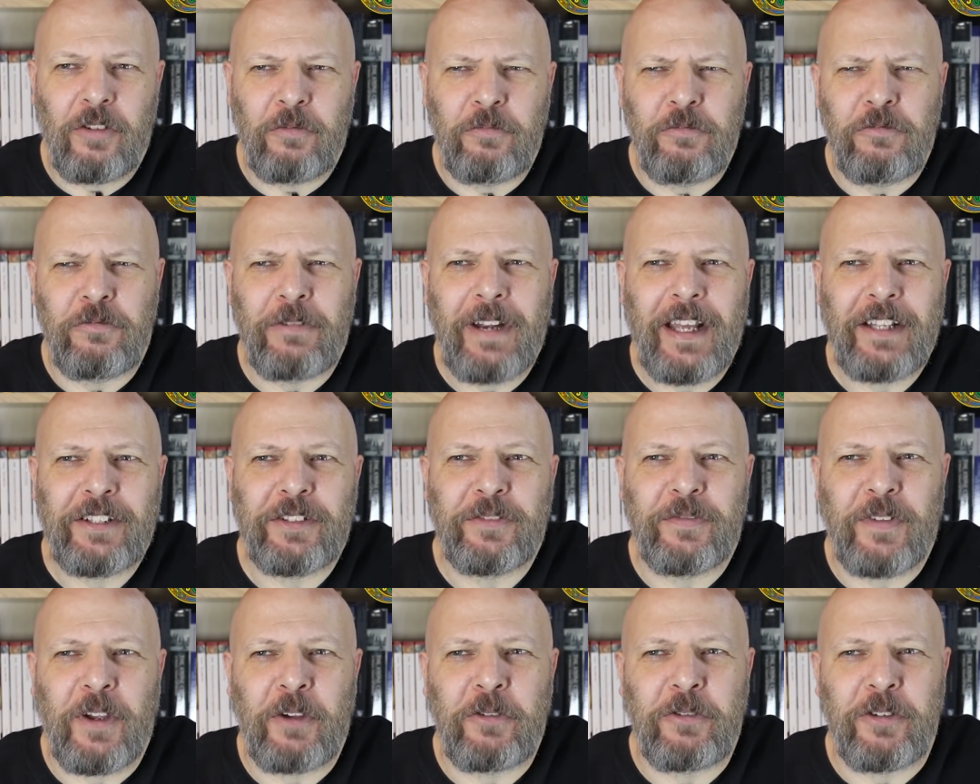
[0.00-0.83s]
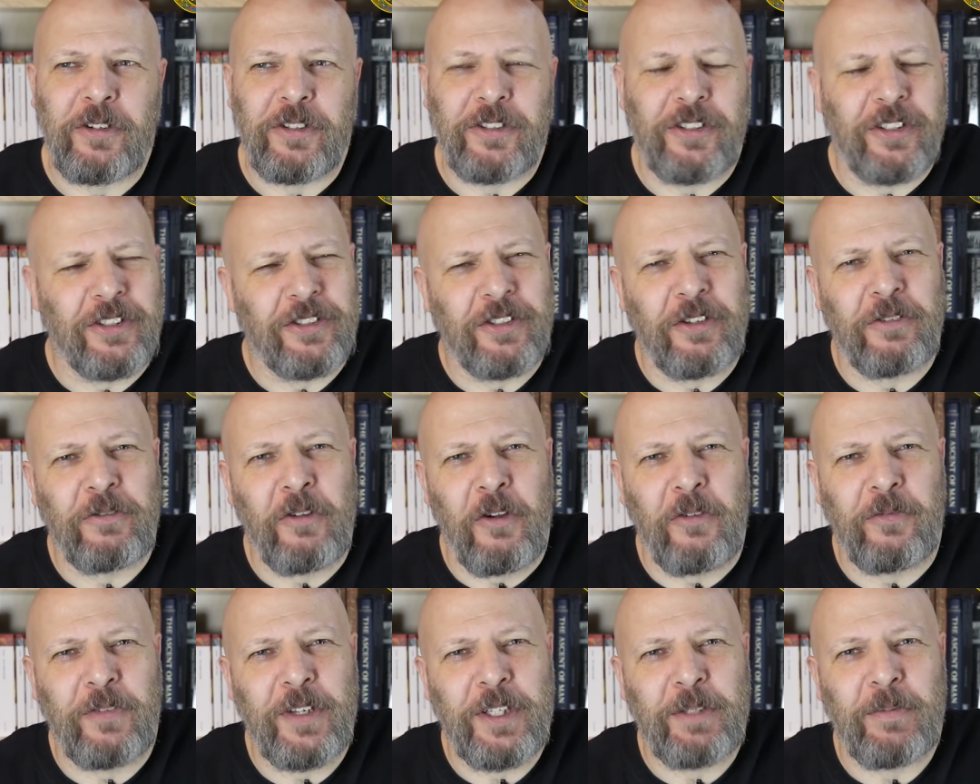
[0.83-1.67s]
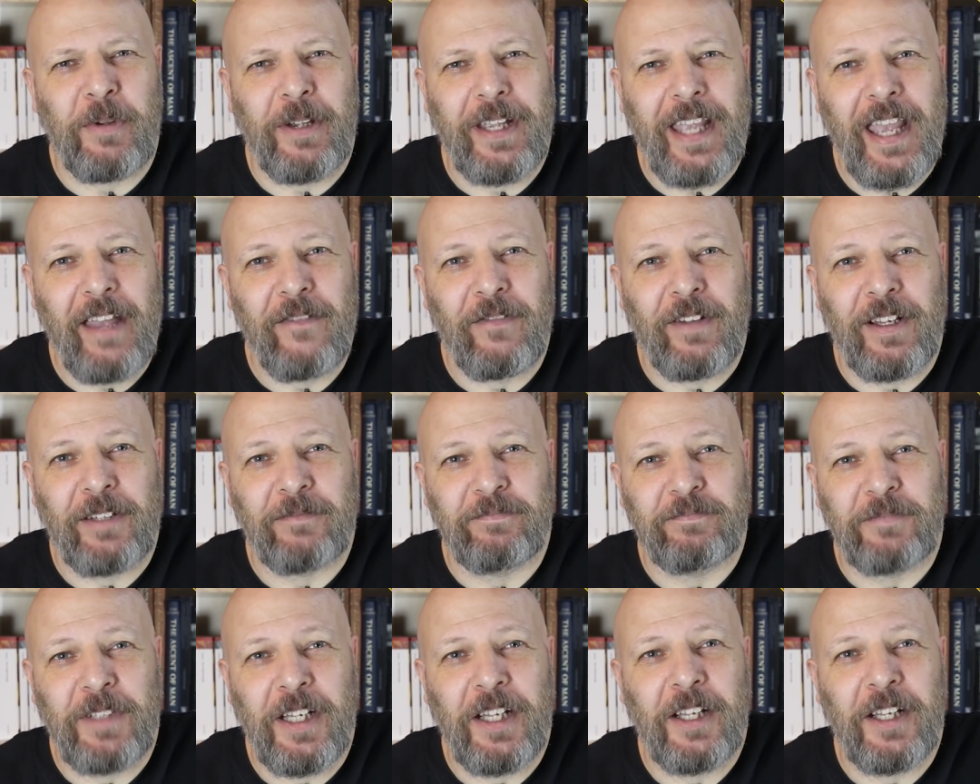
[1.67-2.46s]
all out of focus, so I've got to fix my camera.